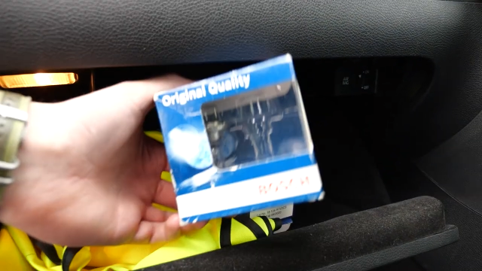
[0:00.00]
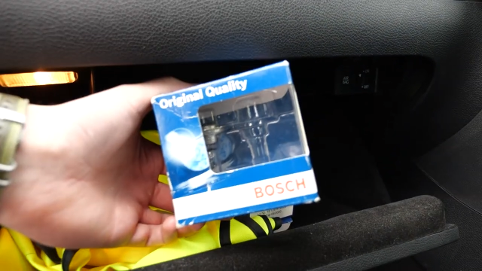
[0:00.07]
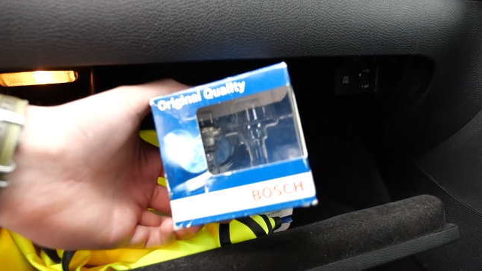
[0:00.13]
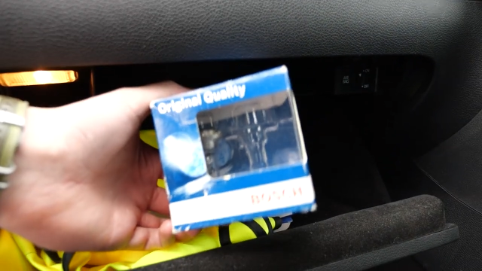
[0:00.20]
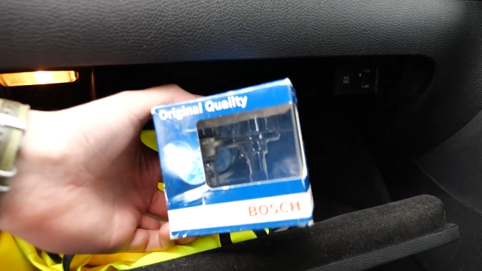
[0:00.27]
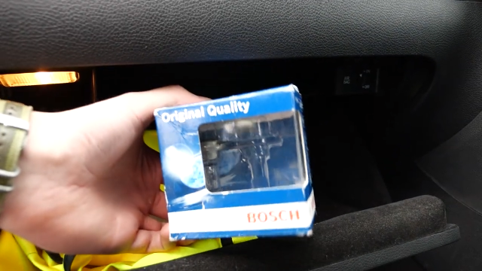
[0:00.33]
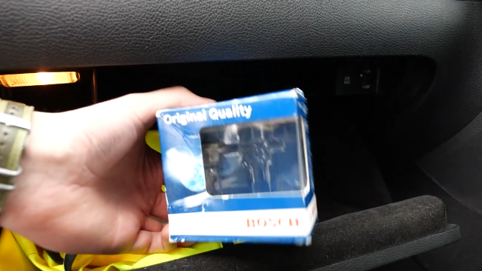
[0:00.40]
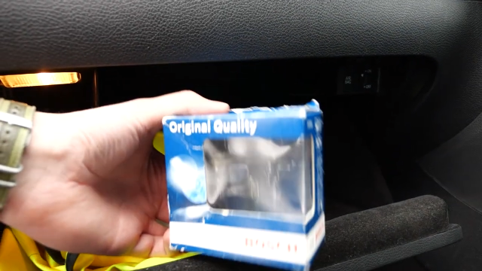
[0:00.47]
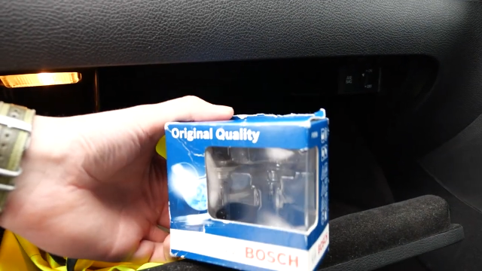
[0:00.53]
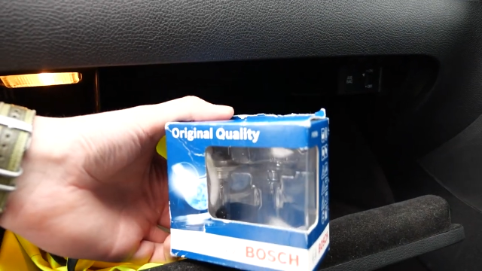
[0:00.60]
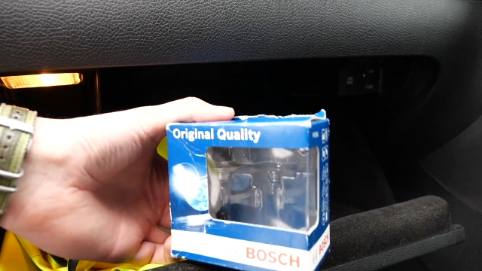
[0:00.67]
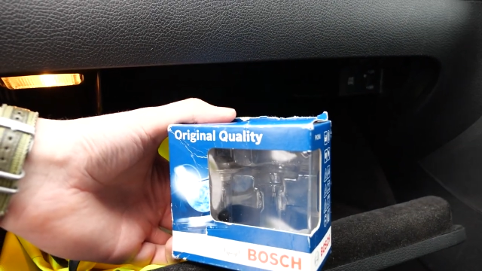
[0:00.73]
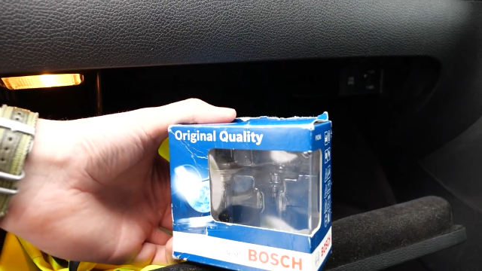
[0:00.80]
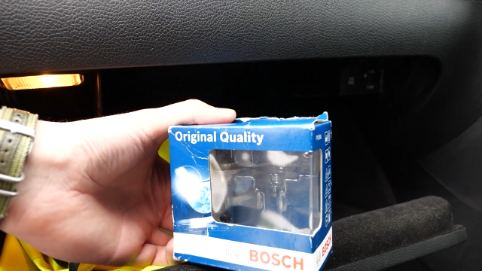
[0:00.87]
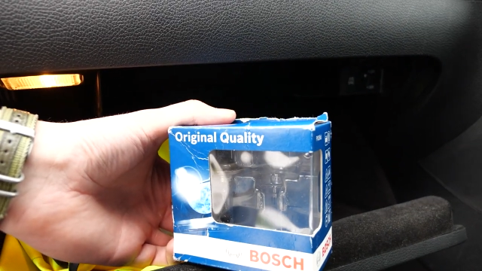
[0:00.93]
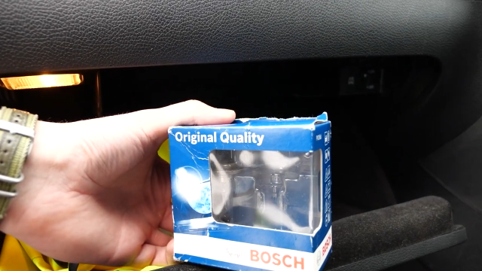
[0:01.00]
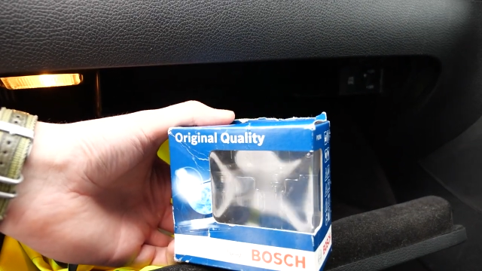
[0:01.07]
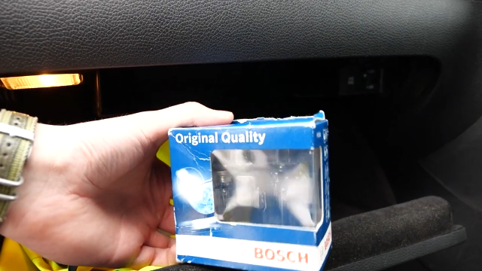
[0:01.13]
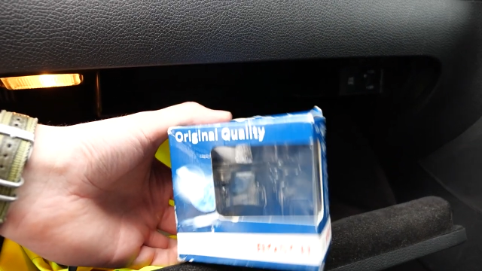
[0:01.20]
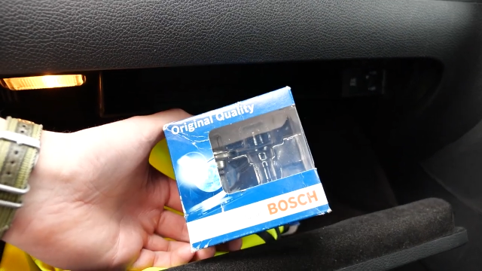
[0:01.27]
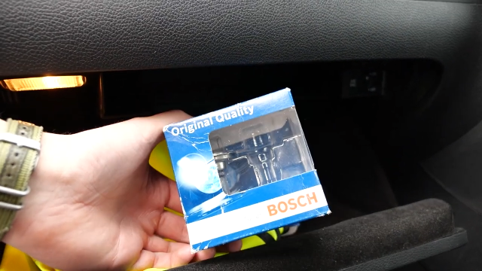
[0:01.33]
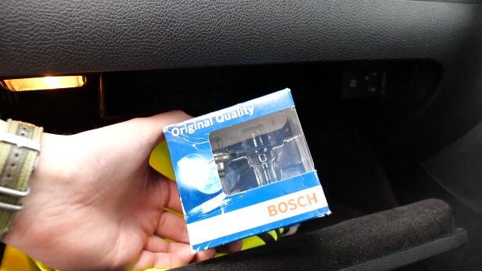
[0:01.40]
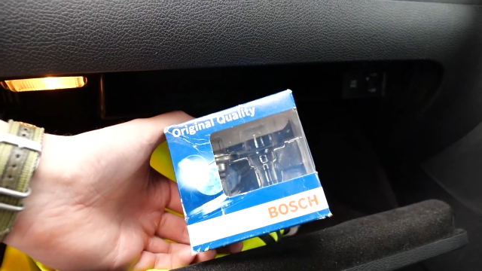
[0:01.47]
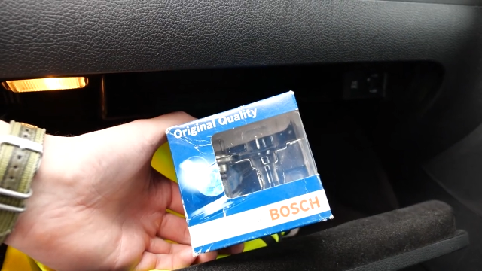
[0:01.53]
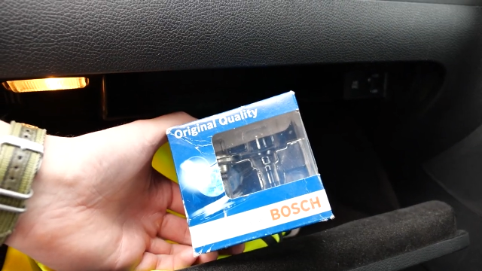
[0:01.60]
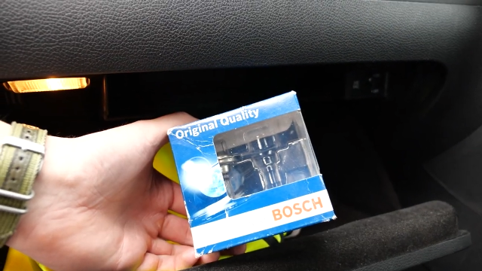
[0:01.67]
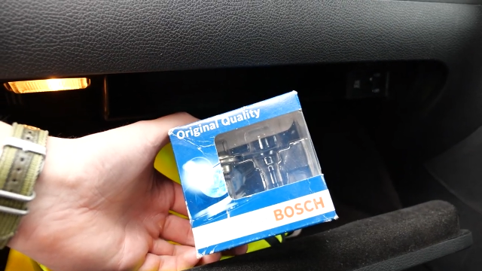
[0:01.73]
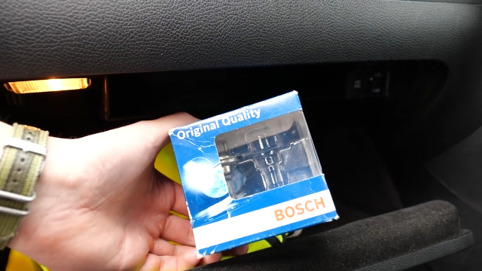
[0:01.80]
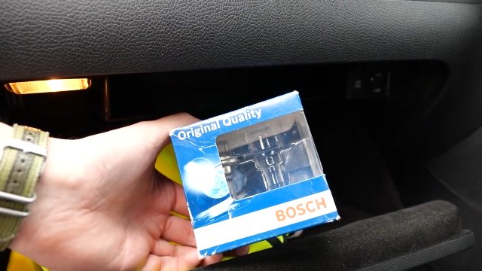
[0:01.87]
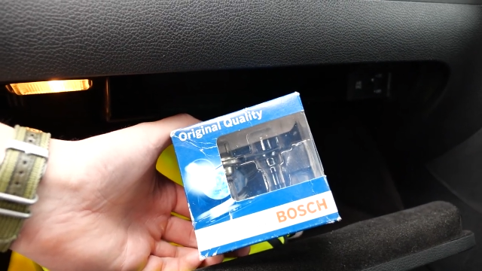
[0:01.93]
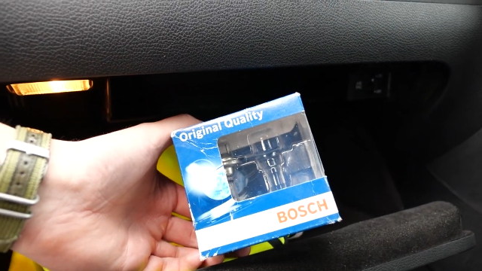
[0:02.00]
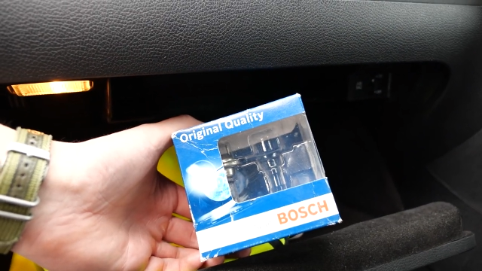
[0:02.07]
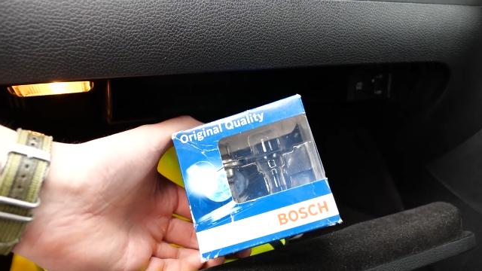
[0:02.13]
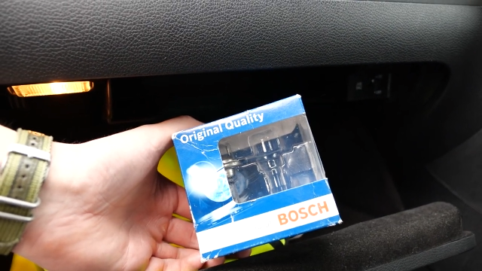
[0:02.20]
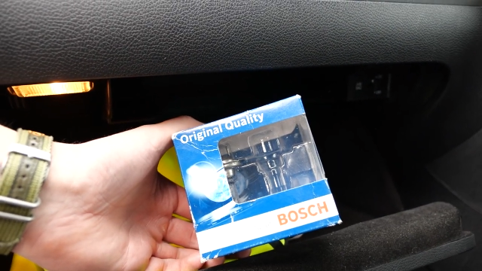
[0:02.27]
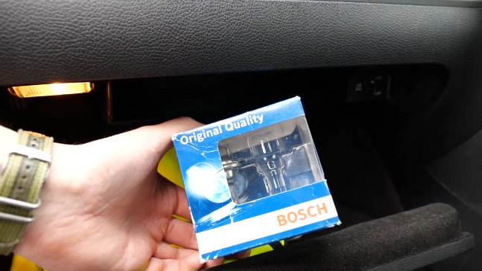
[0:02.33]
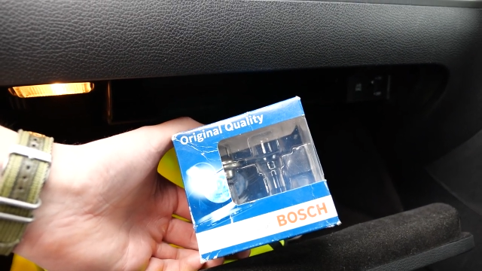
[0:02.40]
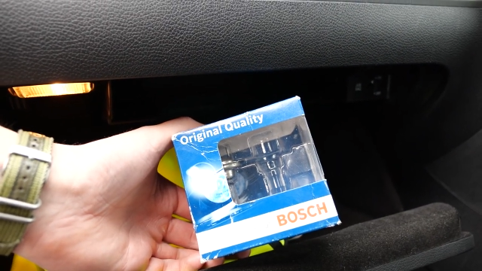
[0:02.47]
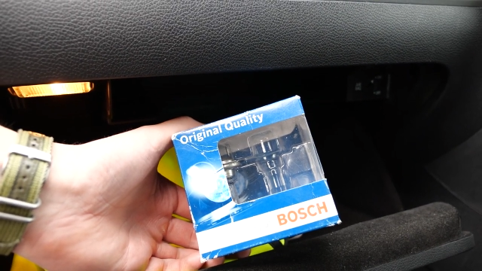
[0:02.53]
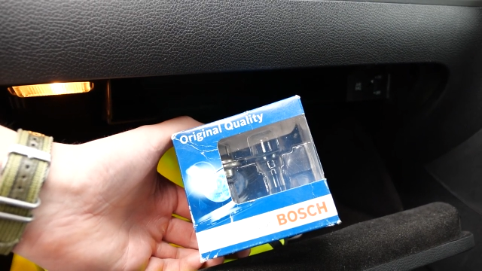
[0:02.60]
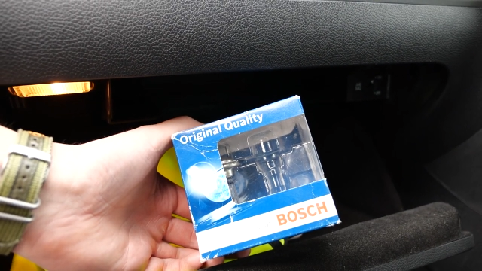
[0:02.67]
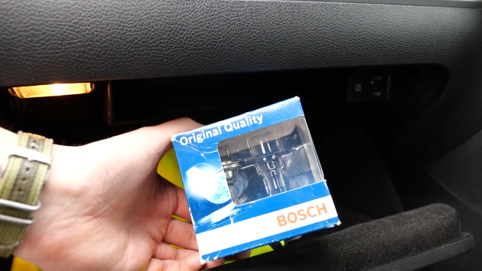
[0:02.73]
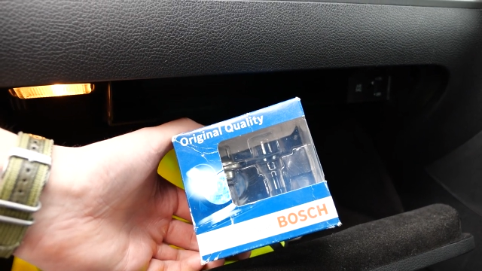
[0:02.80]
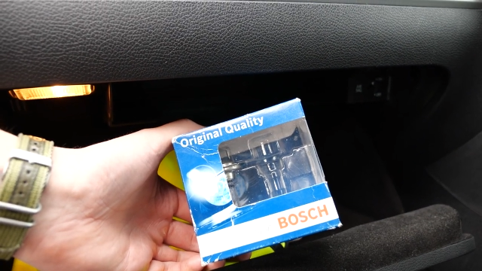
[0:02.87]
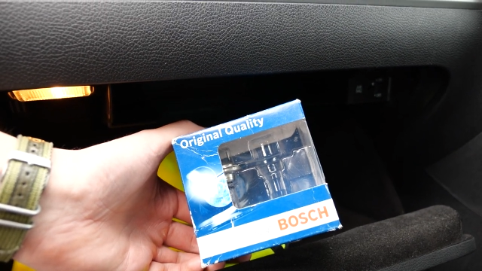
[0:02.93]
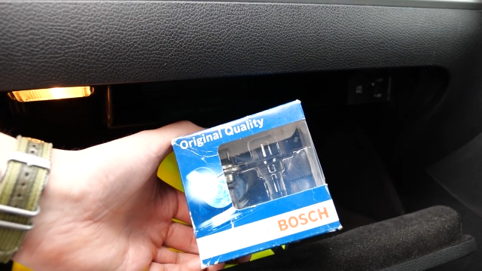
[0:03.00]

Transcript: Nobody's mouth can be seen.